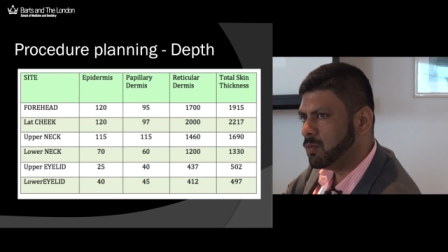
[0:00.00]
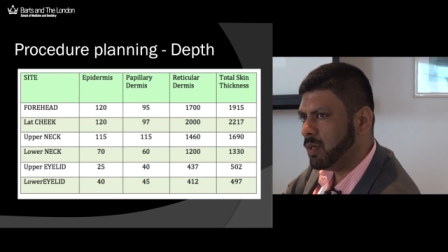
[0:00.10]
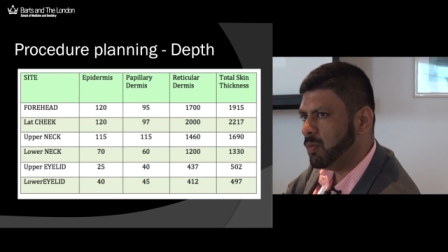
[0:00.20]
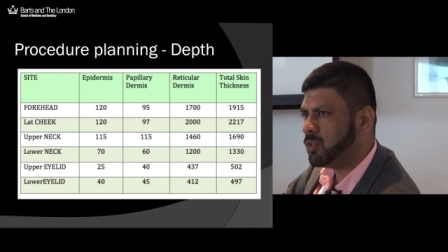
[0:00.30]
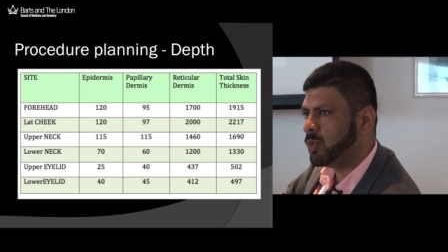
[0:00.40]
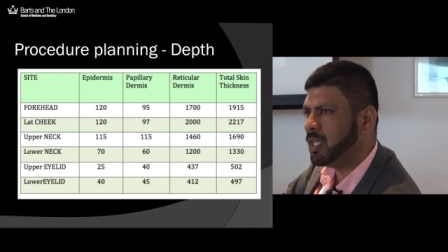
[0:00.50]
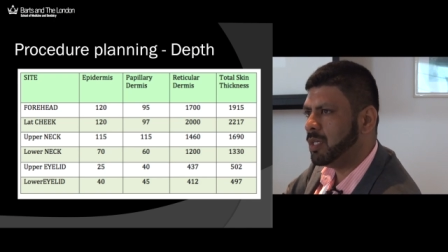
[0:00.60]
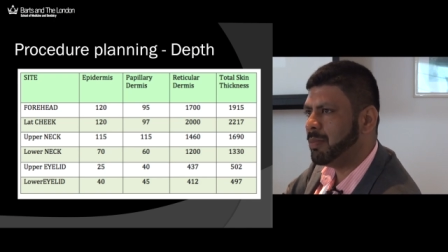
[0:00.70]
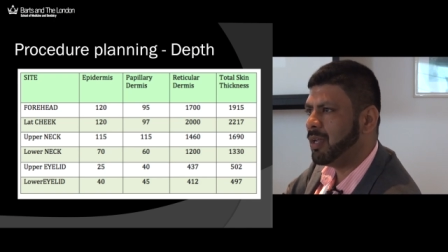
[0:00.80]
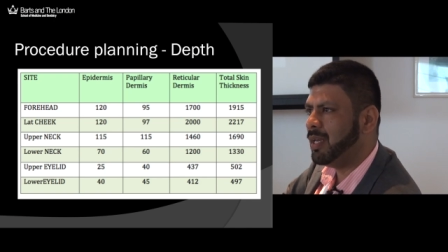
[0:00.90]
when we're
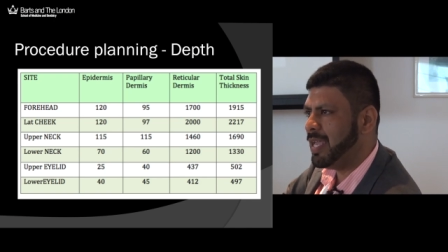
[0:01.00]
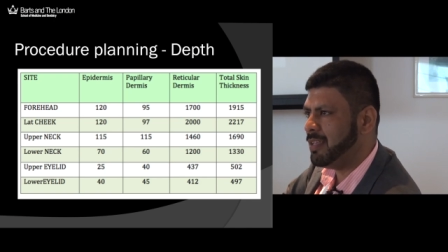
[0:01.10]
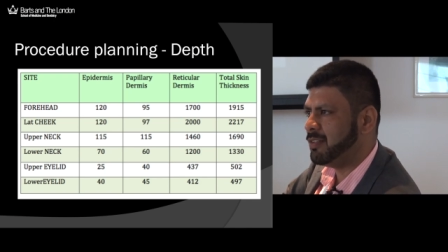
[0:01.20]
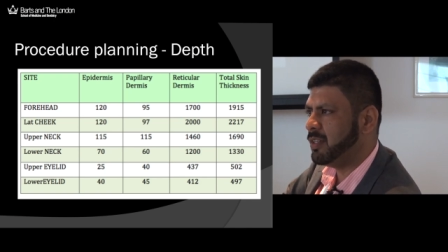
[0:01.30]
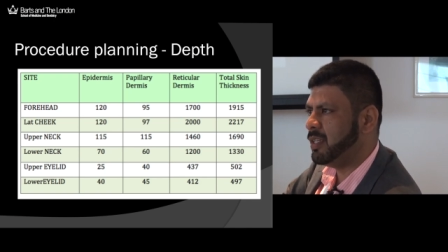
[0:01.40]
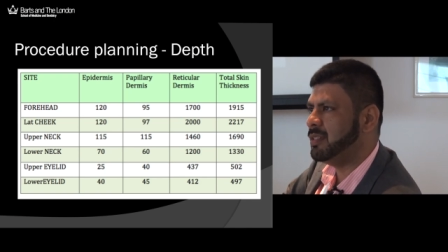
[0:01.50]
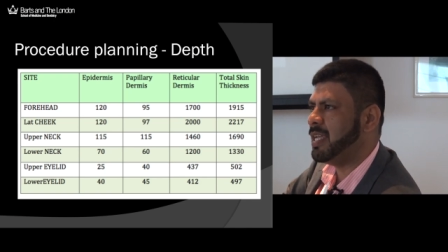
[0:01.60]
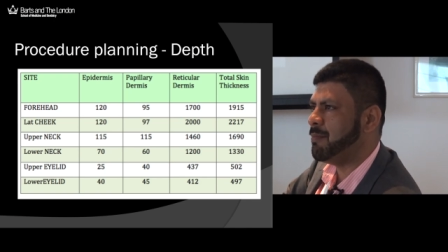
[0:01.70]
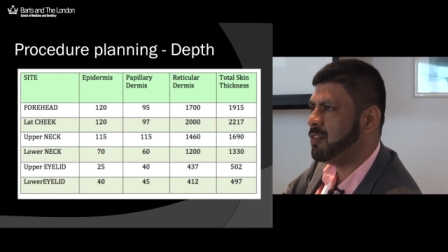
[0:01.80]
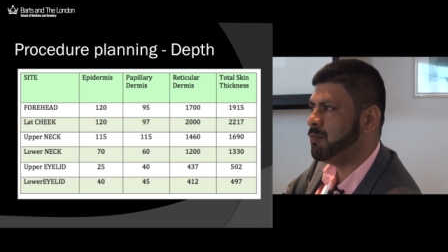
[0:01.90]
talking about laser and
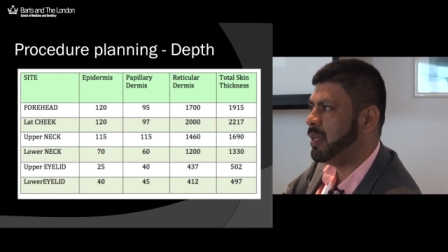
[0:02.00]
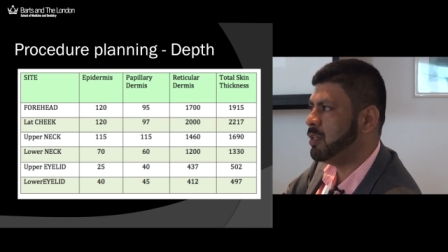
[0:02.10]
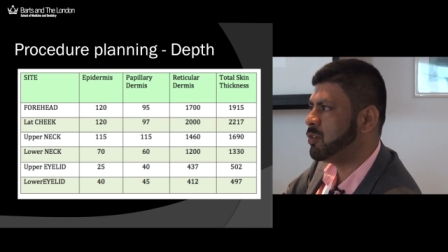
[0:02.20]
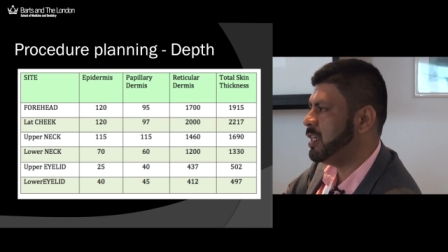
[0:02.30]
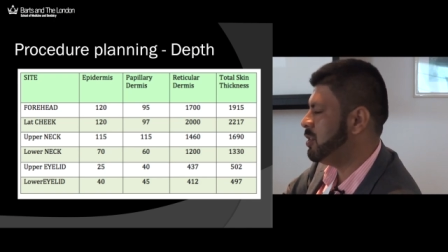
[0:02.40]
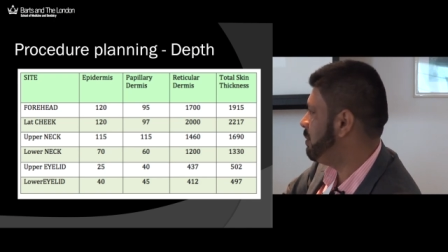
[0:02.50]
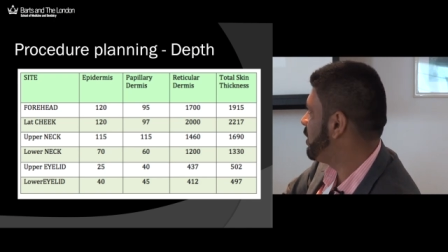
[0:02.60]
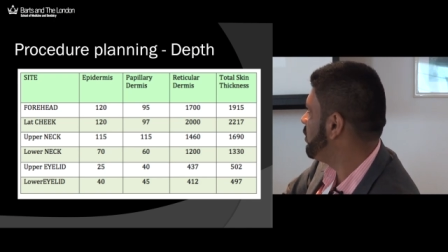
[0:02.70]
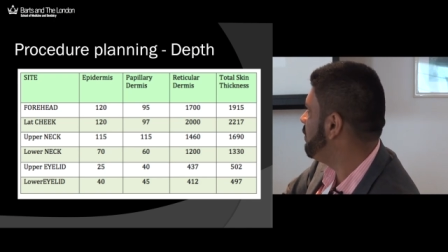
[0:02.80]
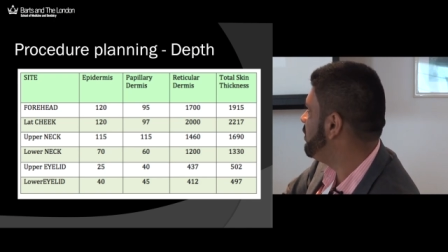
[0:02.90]
depth of penetration
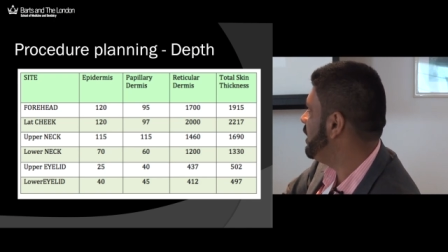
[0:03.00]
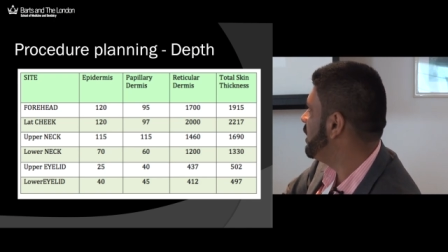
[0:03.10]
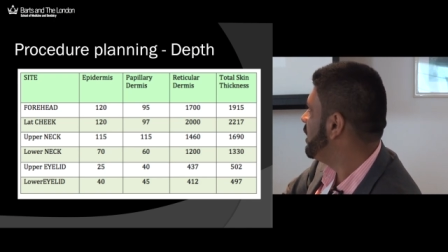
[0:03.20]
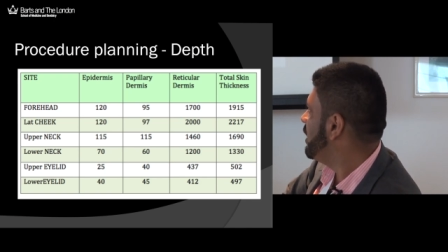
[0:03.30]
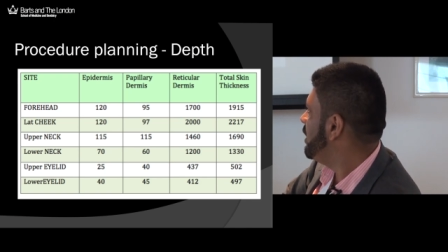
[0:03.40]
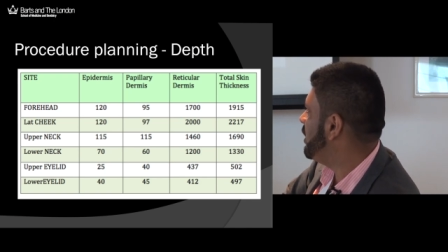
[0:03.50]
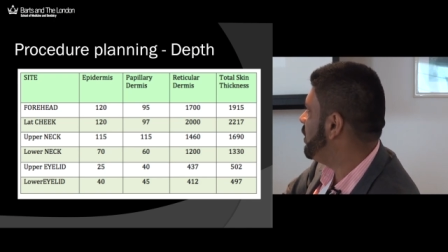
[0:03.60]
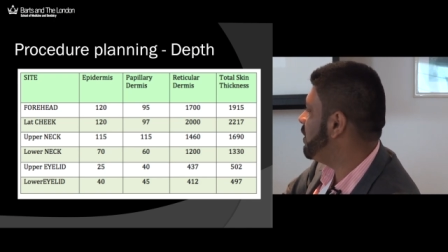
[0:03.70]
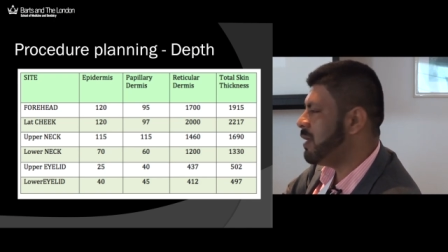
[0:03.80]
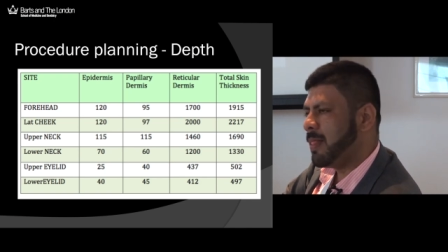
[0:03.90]
because obviously you know